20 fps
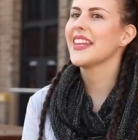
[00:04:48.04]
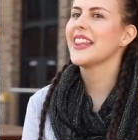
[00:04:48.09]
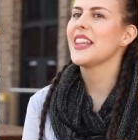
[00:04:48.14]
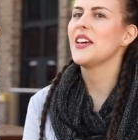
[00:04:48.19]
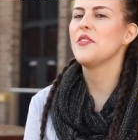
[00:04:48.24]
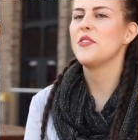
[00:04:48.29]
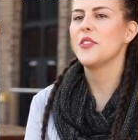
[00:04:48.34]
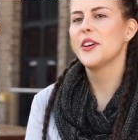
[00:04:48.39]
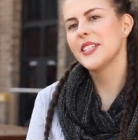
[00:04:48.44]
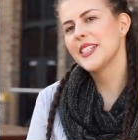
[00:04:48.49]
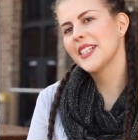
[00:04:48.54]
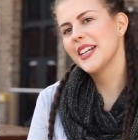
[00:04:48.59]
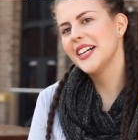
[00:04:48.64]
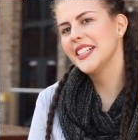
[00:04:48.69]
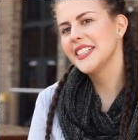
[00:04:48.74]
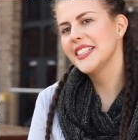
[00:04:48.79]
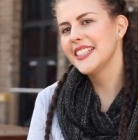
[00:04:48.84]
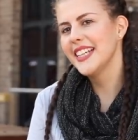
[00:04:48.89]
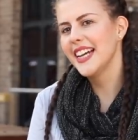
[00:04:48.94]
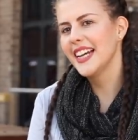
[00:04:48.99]
The first
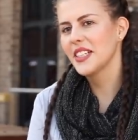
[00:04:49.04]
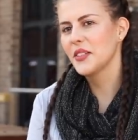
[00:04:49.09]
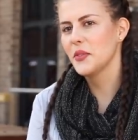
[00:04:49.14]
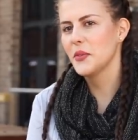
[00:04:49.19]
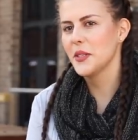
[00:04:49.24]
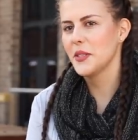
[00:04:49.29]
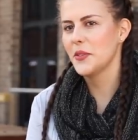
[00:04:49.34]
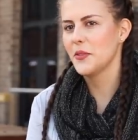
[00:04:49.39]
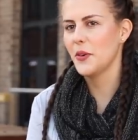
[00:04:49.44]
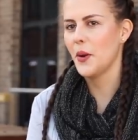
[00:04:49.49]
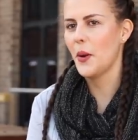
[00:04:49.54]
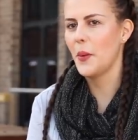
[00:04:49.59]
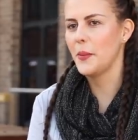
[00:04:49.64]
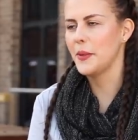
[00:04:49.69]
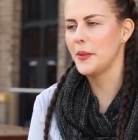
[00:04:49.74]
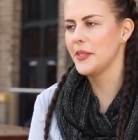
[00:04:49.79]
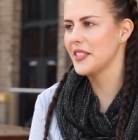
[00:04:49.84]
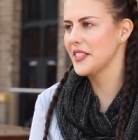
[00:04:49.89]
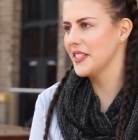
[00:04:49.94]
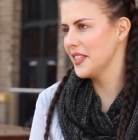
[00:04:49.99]
contact was from
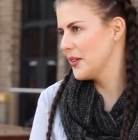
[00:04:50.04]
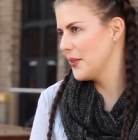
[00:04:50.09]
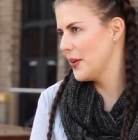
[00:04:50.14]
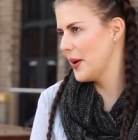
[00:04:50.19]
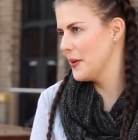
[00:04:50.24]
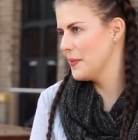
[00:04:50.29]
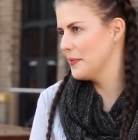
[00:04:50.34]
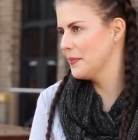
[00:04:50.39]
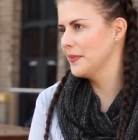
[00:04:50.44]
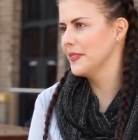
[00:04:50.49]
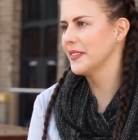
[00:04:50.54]
Instagram.